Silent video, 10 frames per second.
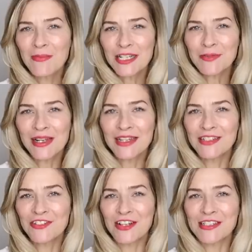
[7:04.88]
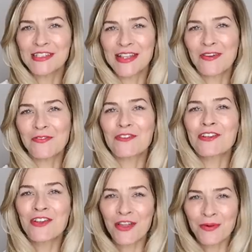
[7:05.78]
back to my linen trousers now for
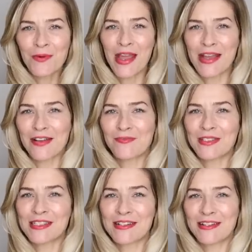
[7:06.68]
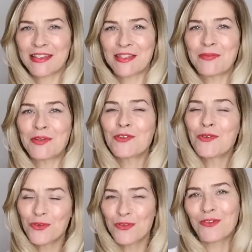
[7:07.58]
another way I've been styling them an
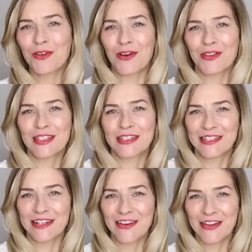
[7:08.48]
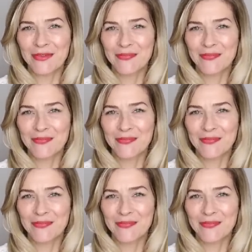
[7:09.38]
awful lot this July.